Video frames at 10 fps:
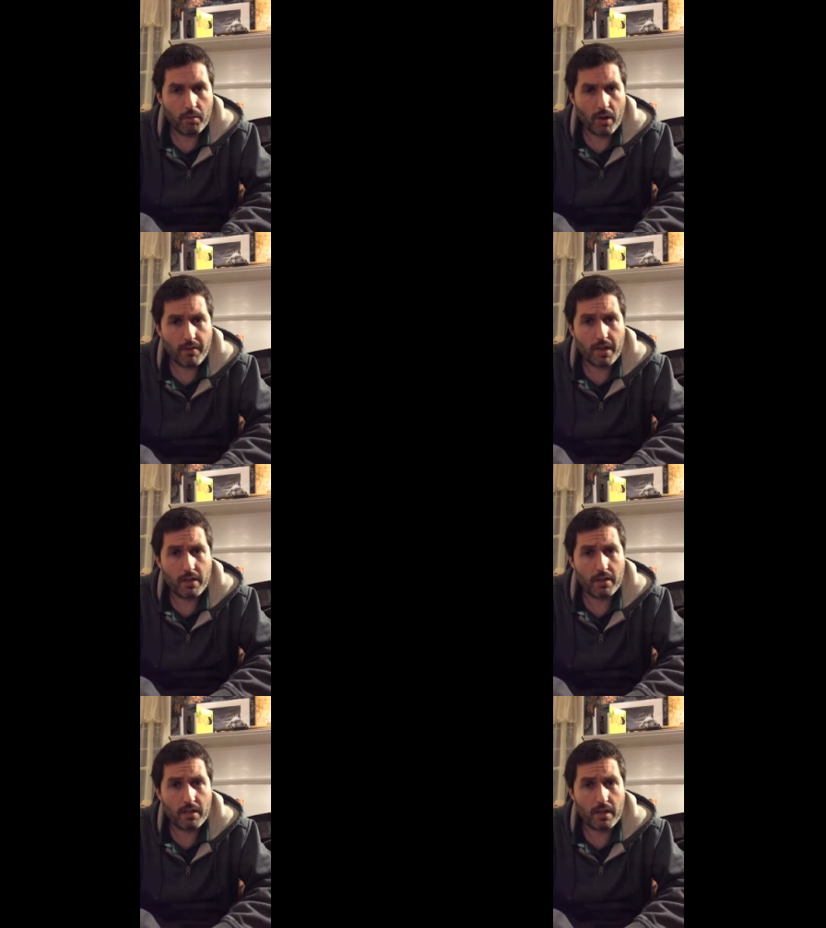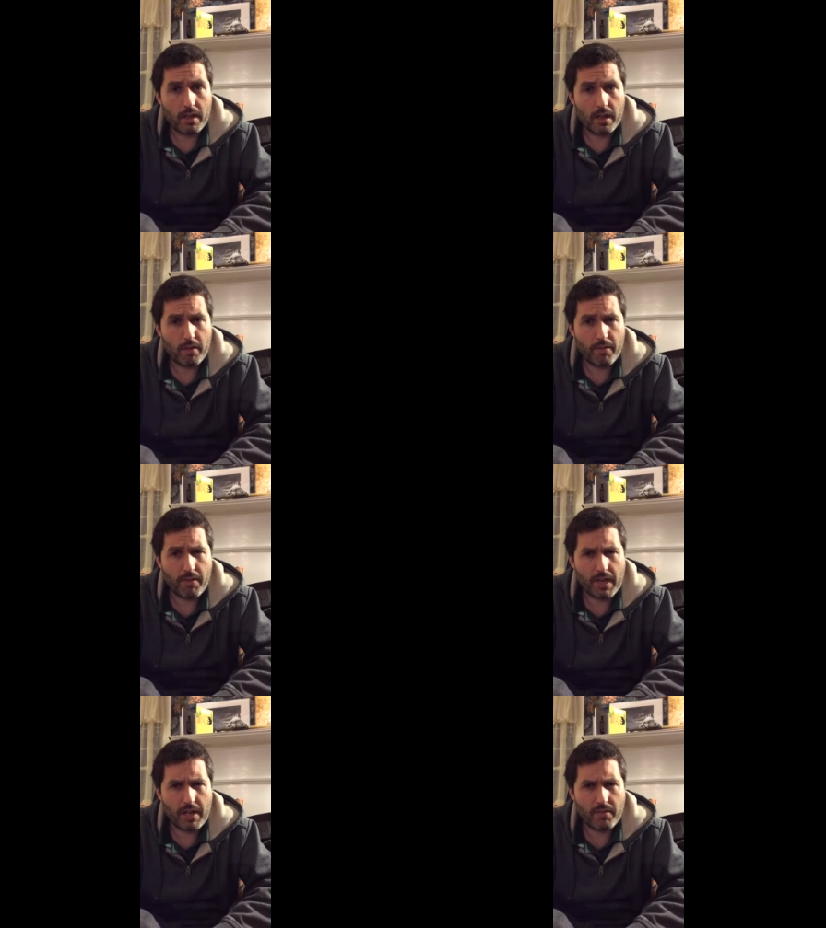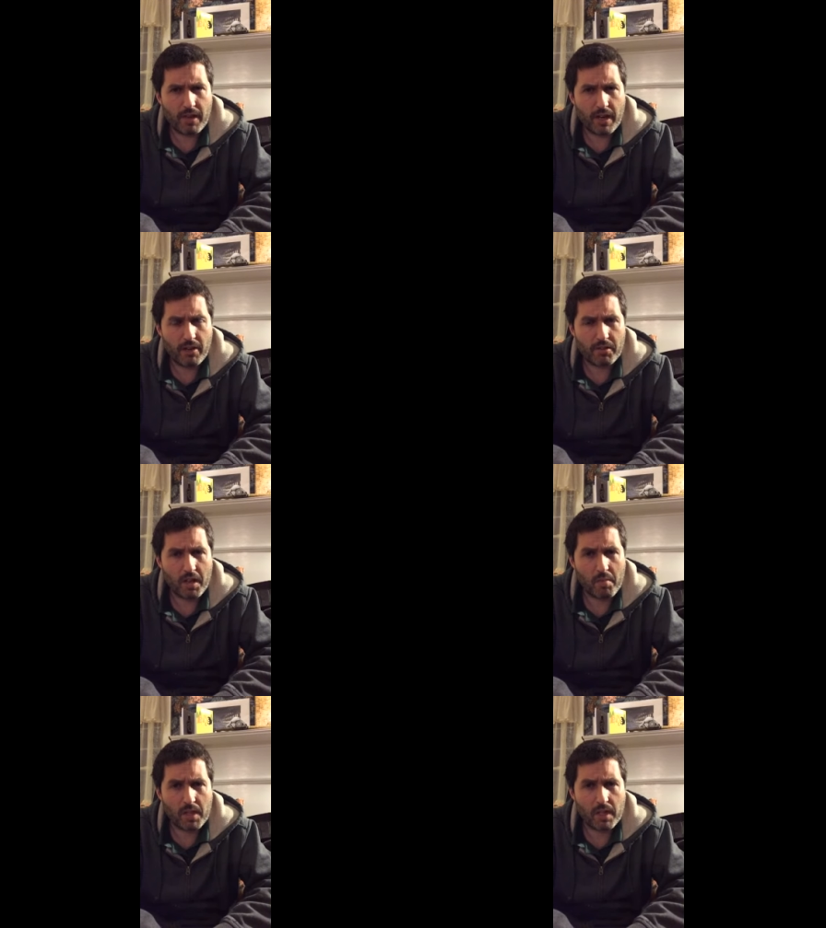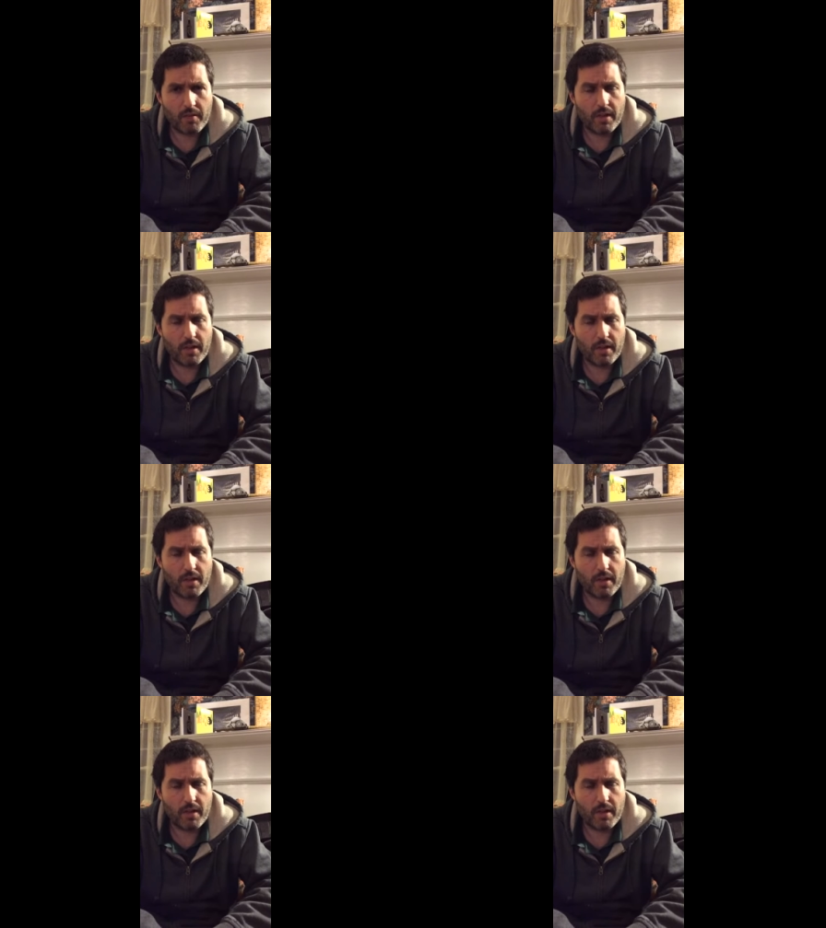previous uh, 15 videos, I believe.